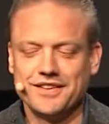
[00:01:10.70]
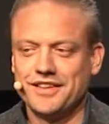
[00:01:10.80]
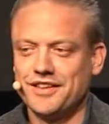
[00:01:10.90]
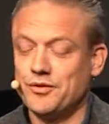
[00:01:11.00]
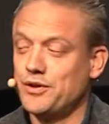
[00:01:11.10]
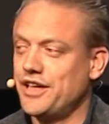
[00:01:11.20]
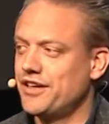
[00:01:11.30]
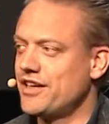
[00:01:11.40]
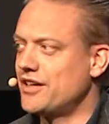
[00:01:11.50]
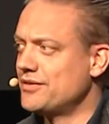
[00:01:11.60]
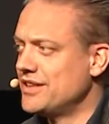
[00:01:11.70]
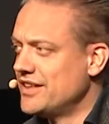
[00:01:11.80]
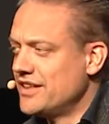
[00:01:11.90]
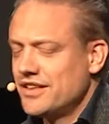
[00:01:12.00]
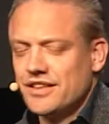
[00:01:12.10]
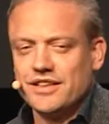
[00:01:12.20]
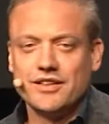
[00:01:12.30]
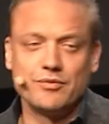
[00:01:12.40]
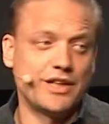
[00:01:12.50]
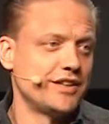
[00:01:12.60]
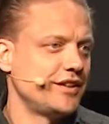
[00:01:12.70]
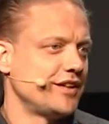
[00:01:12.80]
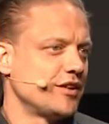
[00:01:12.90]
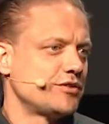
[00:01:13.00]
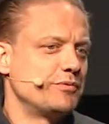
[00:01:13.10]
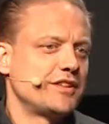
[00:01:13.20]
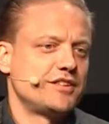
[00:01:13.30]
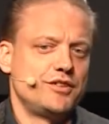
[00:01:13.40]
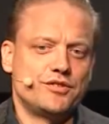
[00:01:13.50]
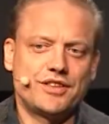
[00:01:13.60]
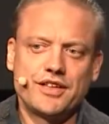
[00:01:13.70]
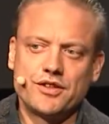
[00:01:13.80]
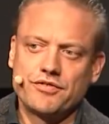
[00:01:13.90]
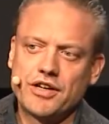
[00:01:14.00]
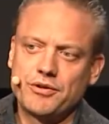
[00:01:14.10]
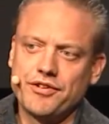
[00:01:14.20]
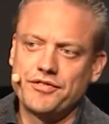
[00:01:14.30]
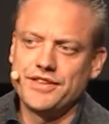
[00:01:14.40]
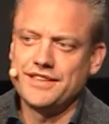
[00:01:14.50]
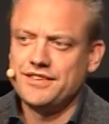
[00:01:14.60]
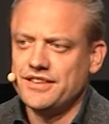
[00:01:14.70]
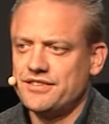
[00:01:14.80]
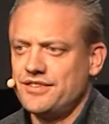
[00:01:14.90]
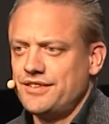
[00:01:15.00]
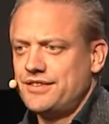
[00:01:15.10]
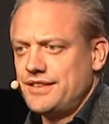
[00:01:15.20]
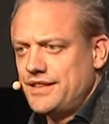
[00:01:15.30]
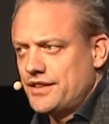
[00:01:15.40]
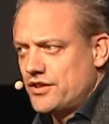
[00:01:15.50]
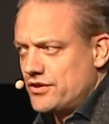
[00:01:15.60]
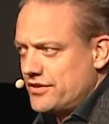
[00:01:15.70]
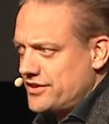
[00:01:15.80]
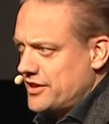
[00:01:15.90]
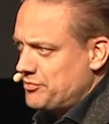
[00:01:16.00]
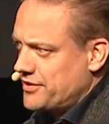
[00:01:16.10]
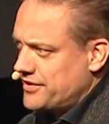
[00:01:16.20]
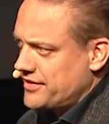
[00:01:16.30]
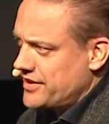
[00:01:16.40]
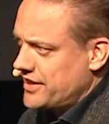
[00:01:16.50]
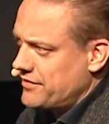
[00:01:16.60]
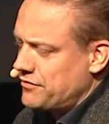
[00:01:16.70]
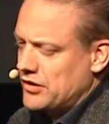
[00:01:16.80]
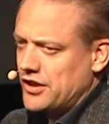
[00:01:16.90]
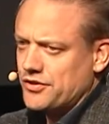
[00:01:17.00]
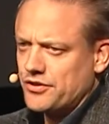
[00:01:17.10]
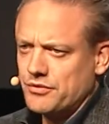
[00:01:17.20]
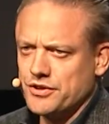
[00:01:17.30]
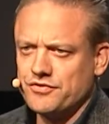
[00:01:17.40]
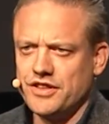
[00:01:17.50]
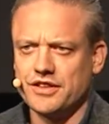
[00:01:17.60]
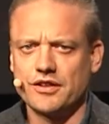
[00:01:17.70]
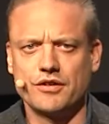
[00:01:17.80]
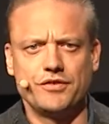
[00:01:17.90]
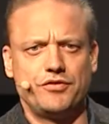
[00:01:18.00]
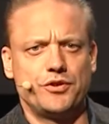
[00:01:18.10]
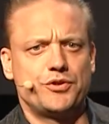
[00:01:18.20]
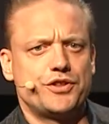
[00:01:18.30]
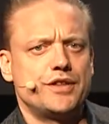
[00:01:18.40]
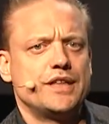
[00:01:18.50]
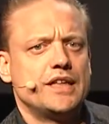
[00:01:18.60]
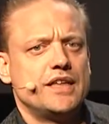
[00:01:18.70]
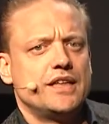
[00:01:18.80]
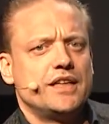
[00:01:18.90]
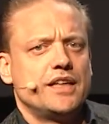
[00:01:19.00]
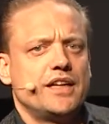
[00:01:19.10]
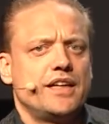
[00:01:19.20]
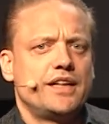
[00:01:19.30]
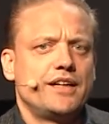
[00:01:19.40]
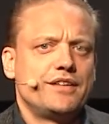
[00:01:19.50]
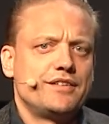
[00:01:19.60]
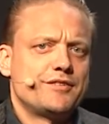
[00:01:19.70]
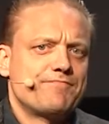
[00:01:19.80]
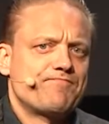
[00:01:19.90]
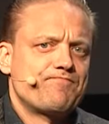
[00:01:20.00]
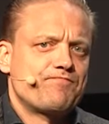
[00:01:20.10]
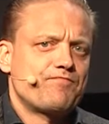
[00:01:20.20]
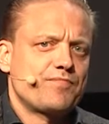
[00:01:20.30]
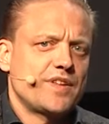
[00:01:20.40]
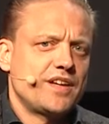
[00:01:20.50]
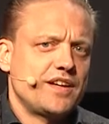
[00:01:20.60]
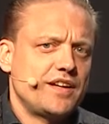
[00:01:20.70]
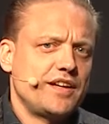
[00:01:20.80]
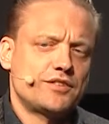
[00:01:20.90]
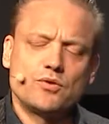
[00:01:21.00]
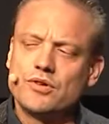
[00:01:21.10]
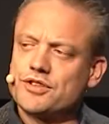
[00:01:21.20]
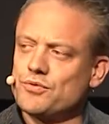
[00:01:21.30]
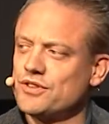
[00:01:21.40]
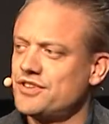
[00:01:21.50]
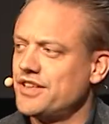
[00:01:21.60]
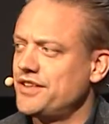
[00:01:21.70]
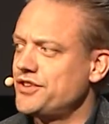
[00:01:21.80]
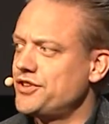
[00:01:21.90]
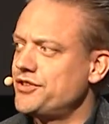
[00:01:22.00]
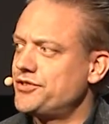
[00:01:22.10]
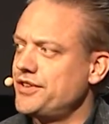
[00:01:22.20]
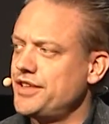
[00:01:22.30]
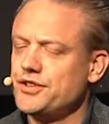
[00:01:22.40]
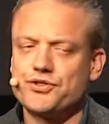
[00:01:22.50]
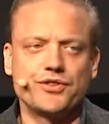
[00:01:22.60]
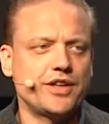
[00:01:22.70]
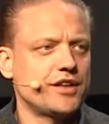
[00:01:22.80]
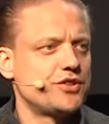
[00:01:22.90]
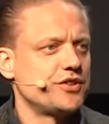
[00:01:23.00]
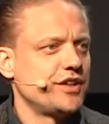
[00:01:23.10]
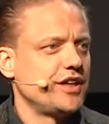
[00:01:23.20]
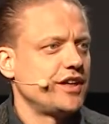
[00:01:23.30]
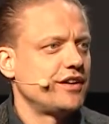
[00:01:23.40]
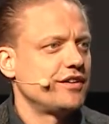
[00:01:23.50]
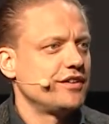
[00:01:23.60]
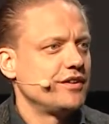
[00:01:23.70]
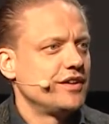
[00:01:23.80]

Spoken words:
and we're here now. We had the announcement, as you said, of our 360C concept, the fully autonomous vehicle of the future. And as also was said in the introduction here,